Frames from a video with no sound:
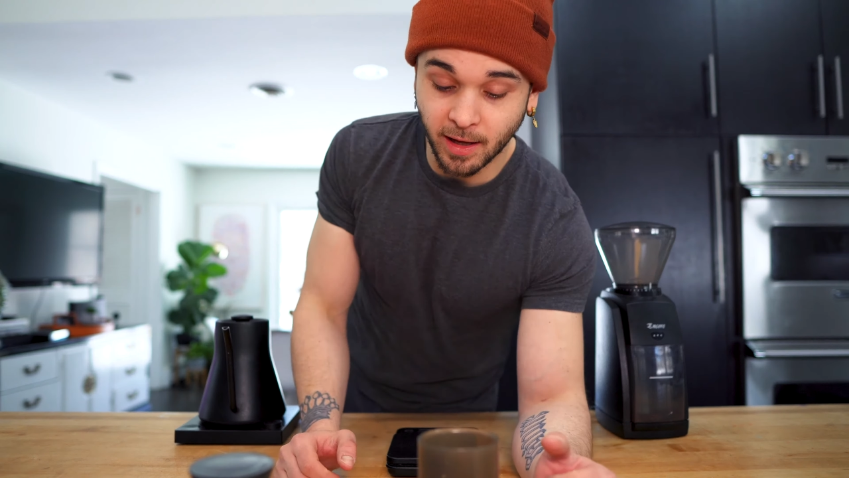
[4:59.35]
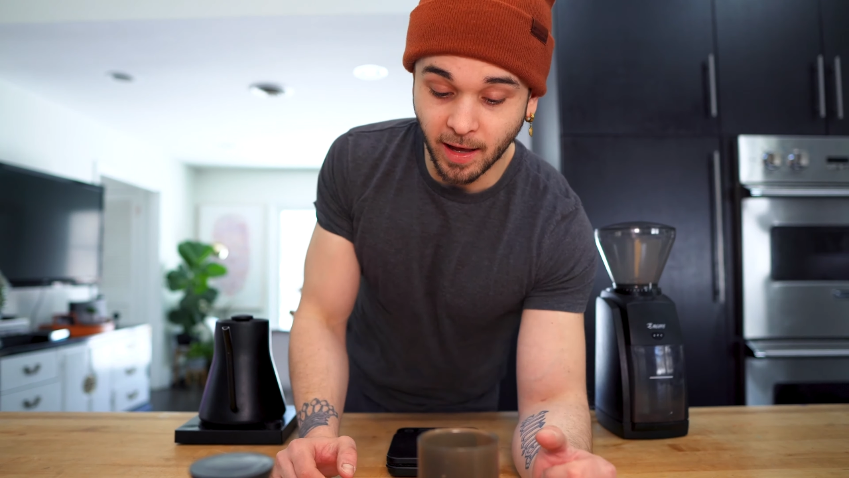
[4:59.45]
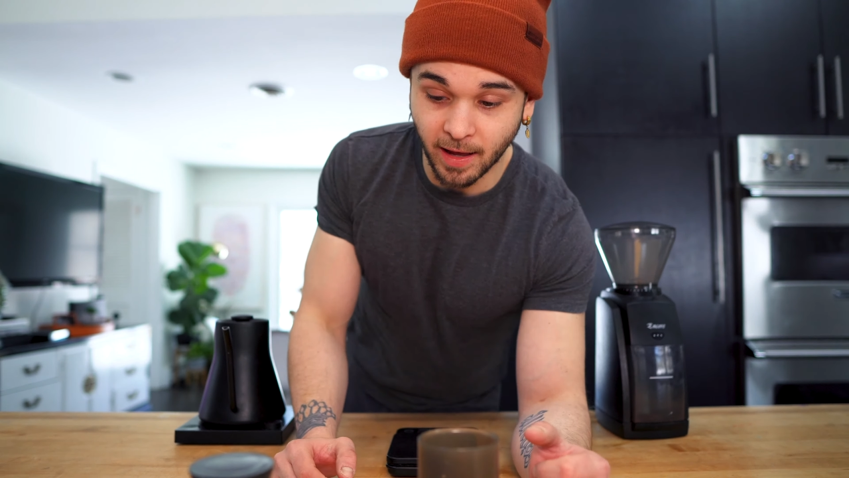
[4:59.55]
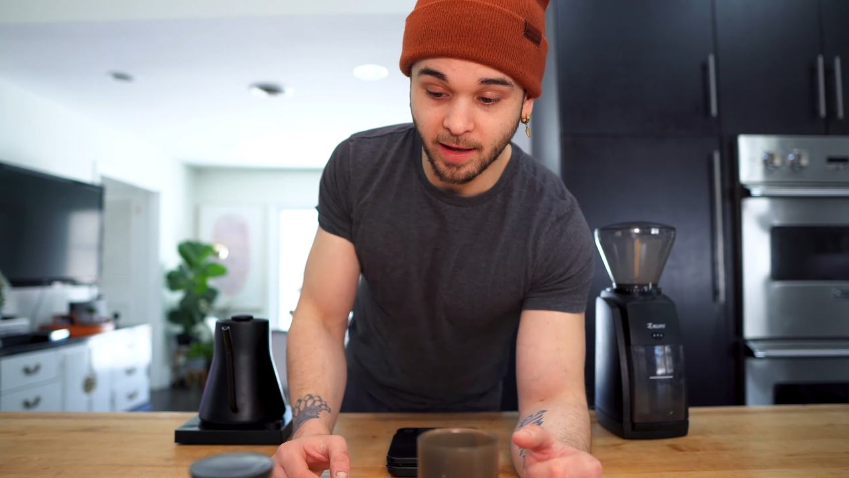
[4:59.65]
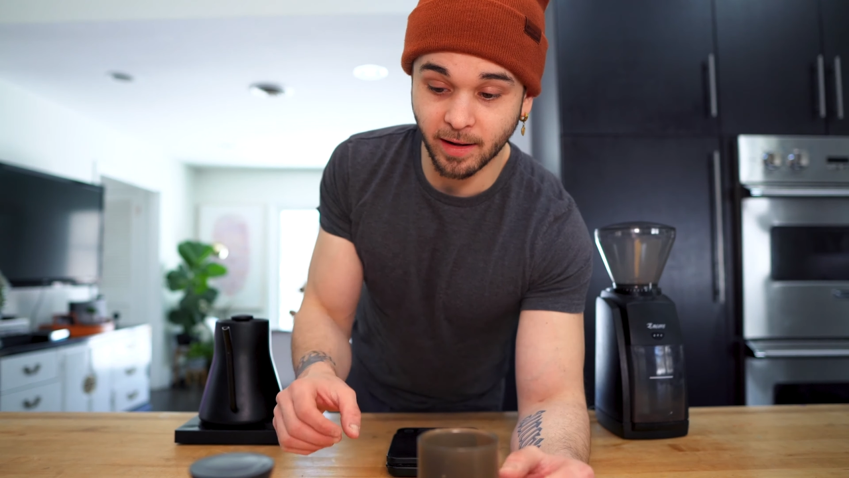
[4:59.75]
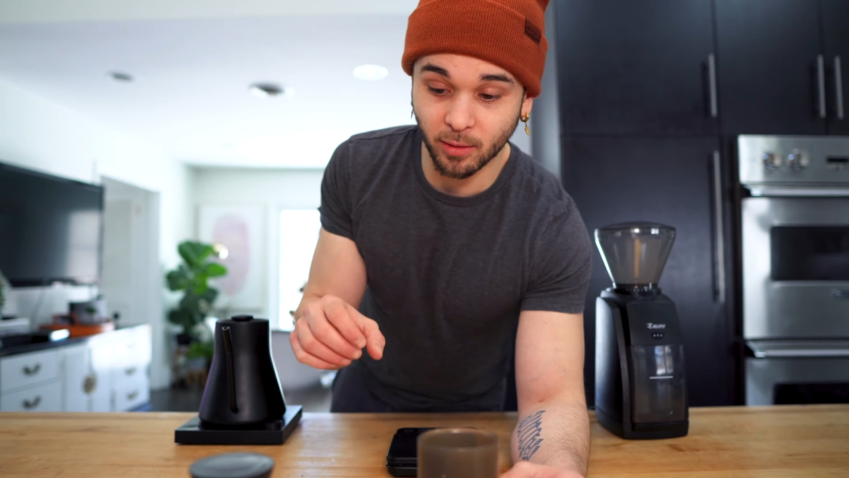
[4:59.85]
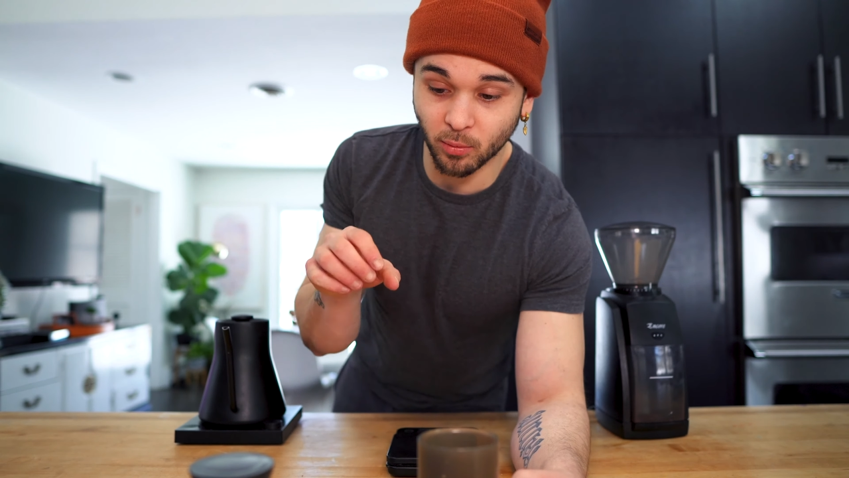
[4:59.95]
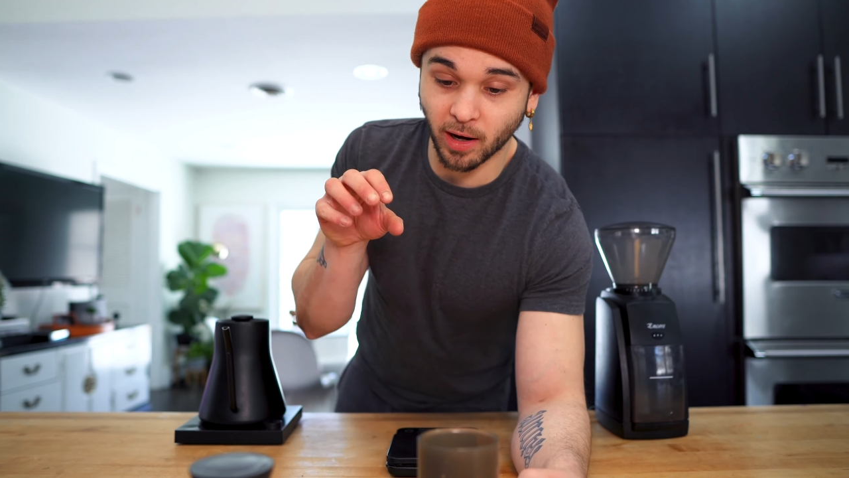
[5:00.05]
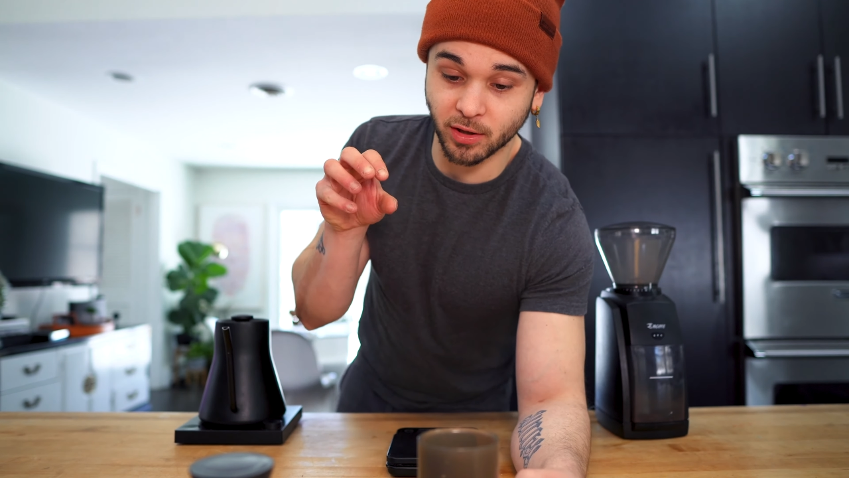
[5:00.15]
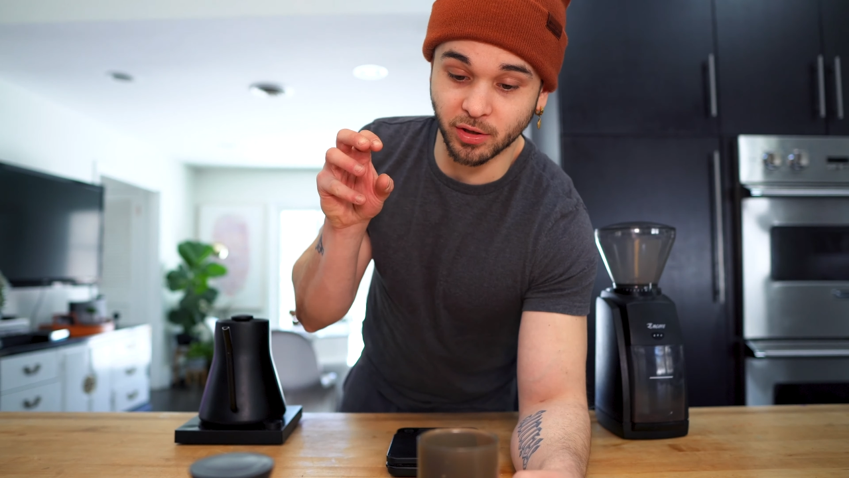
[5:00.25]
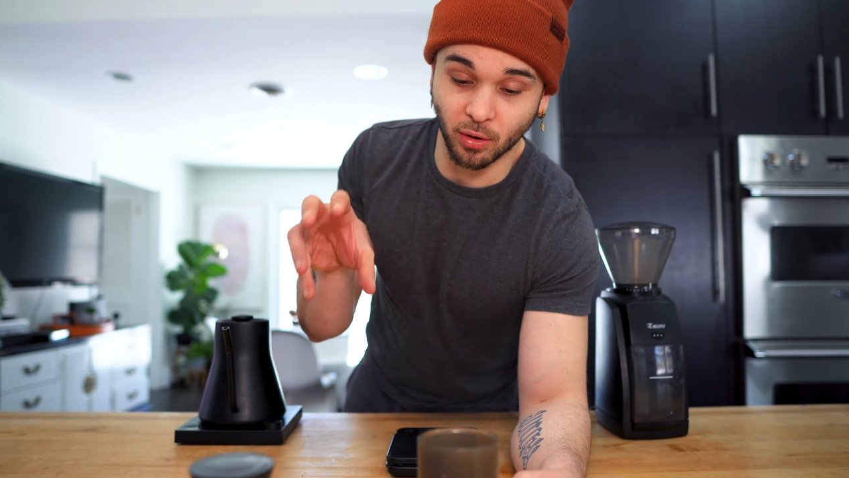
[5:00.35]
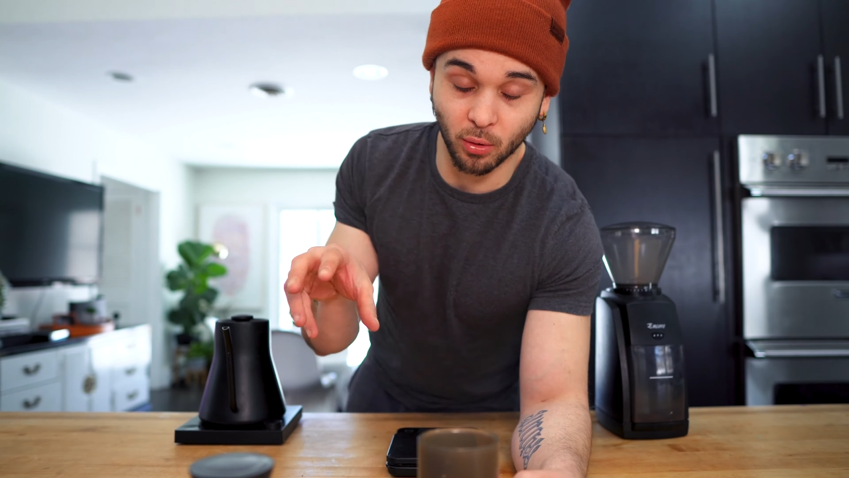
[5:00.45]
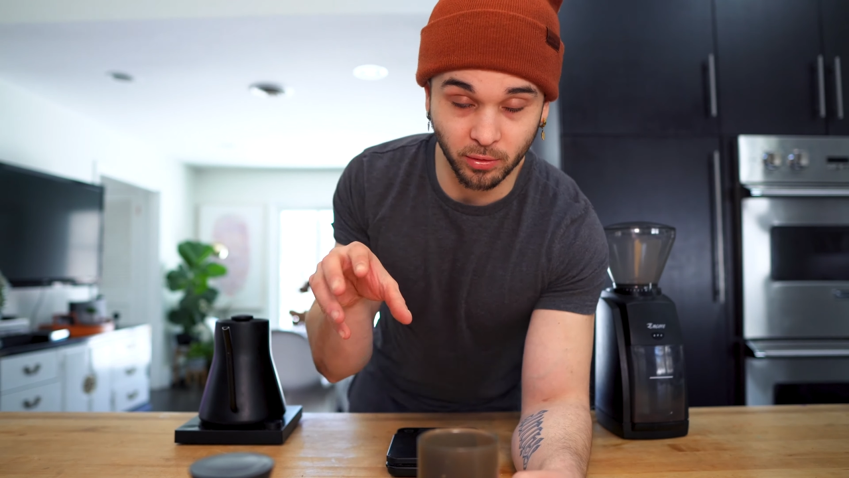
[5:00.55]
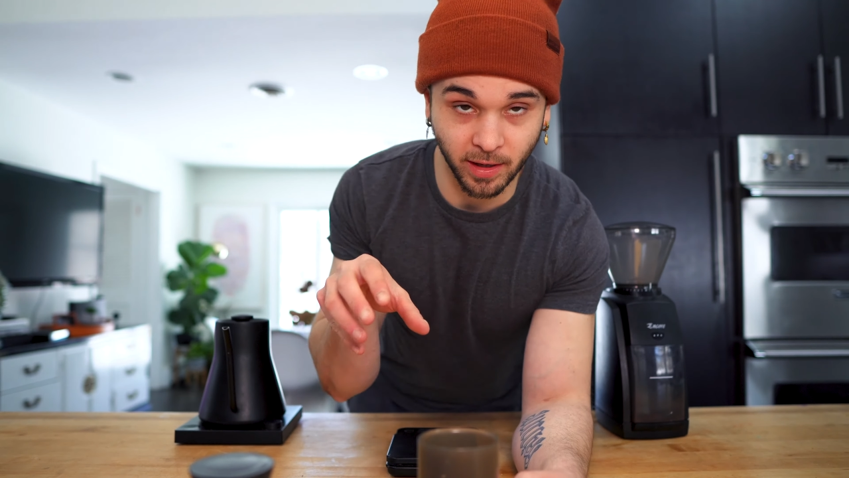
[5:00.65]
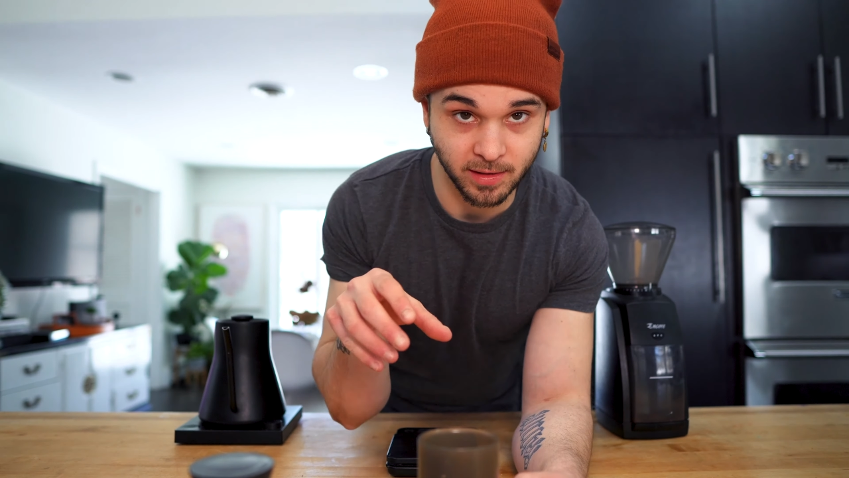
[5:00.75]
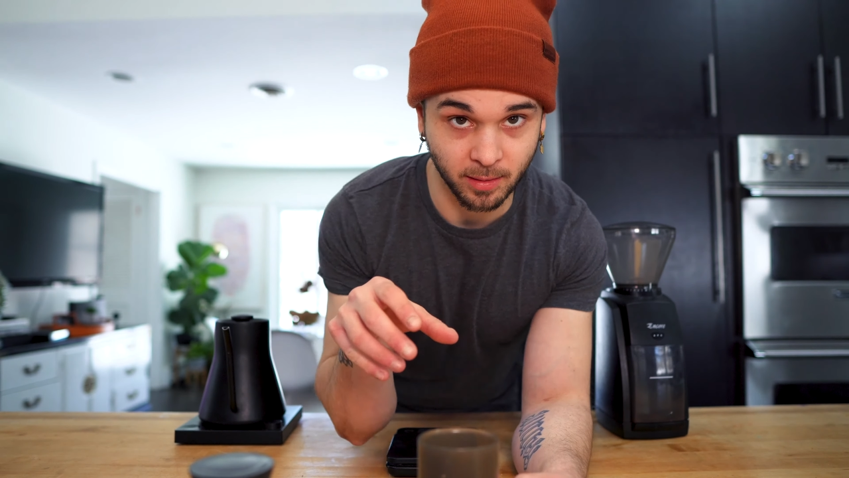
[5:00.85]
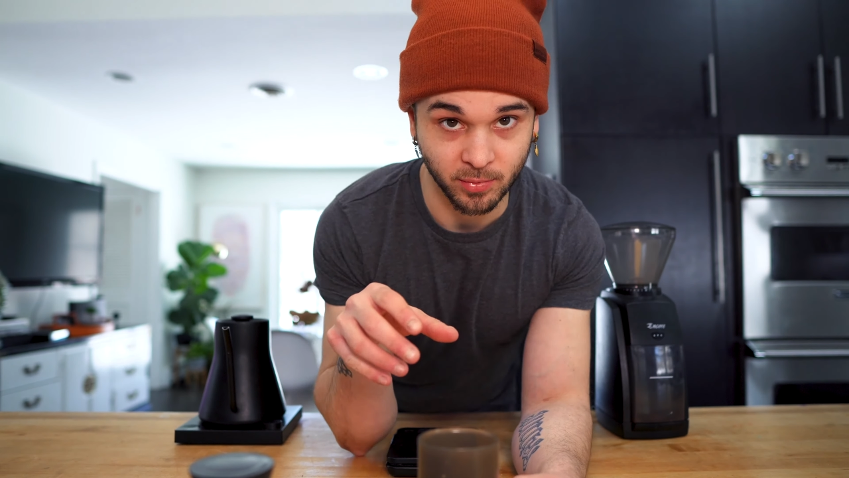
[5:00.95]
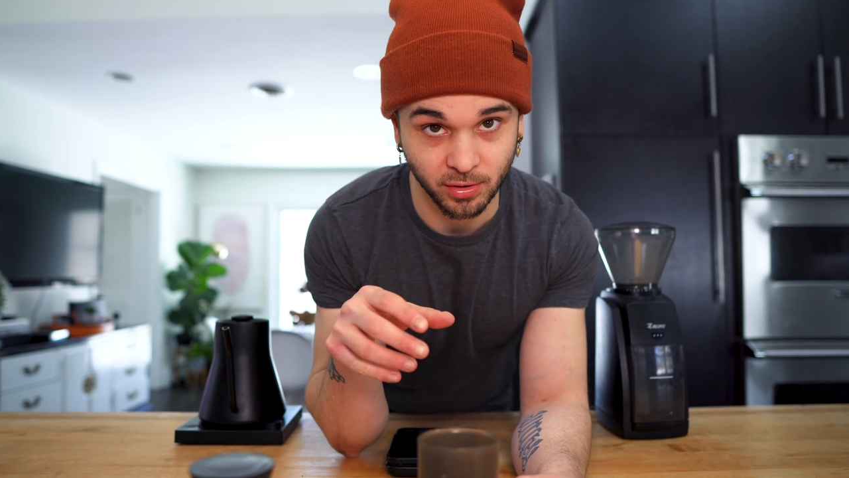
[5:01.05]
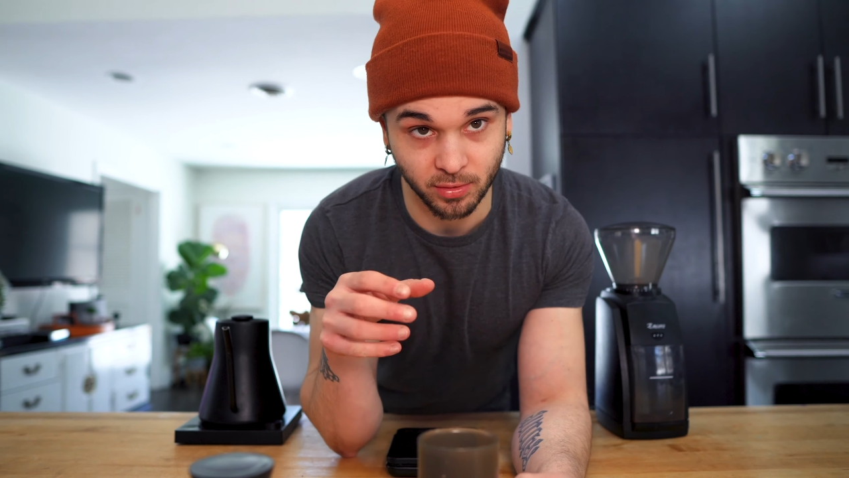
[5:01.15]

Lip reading: and it will actually hold that temperature.